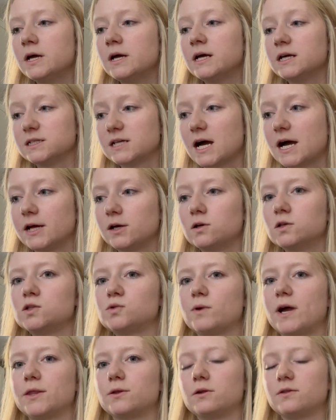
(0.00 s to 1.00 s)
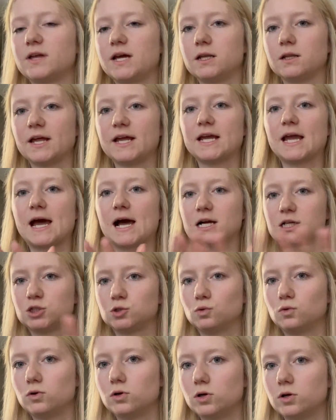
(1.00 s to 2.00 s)
tiles rather than like
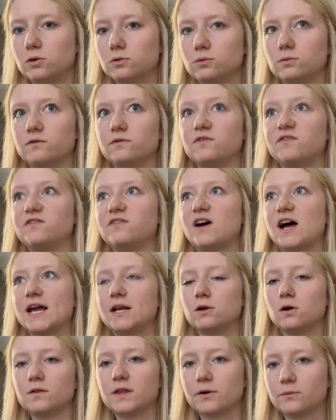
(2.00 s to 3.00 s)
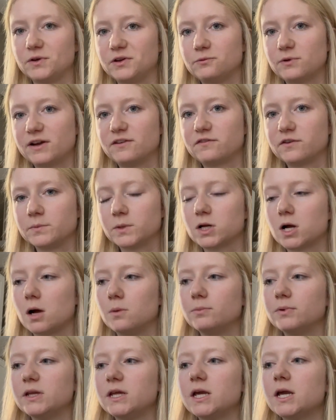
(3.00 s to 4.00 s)
actual vinyl that we'd rent from the
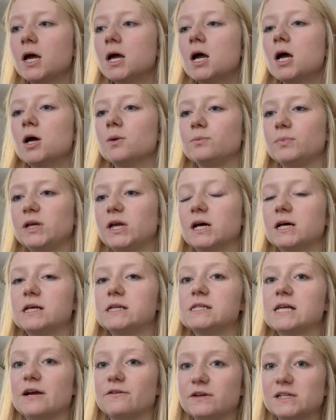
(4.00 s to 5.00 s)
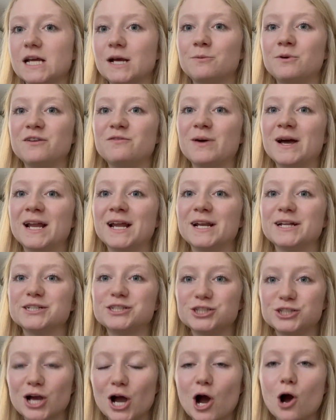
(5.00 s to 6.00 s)
company, because every time we've been at a
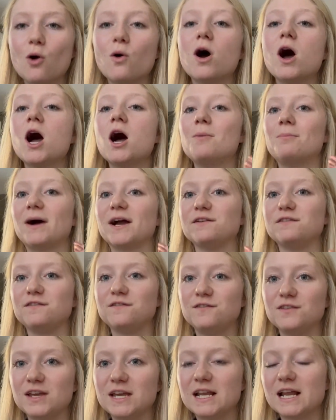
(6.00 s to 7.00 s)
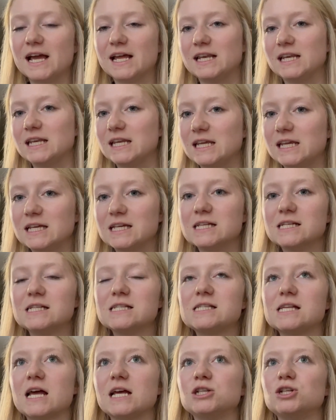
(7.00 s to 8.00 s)
show, my feet and
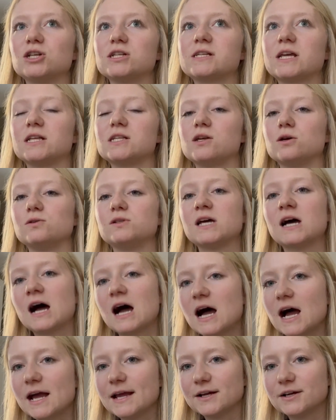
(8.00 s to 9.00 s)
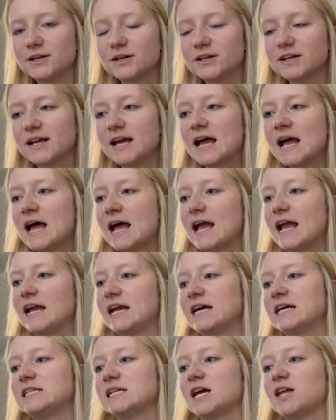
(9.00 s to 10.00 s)
knees just get so tired,
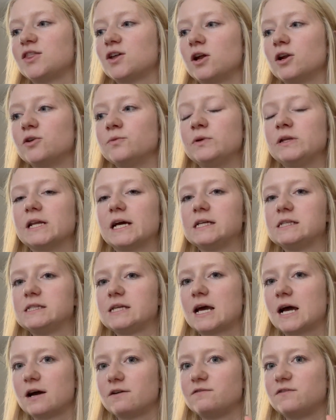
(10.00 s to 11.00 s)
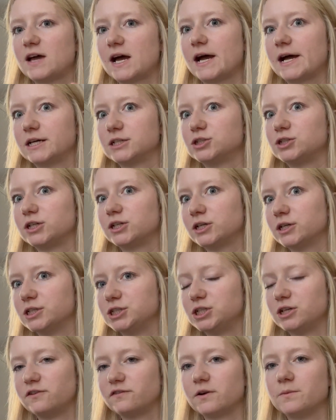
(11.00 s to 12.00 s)
and I thought it would be nice to have that extra
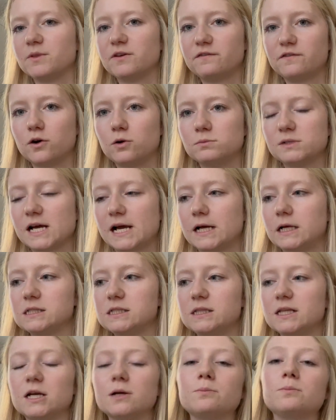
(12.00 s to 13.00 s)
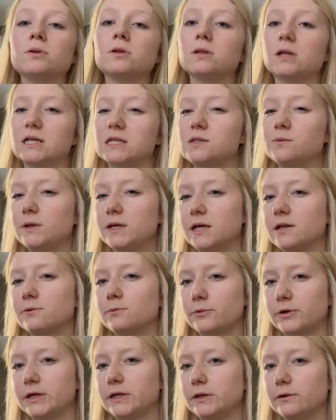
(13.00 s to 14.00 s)
cushion from the foam tiles in there, plus we can
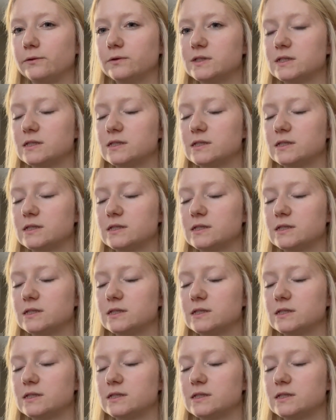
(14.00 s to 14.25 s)
reuse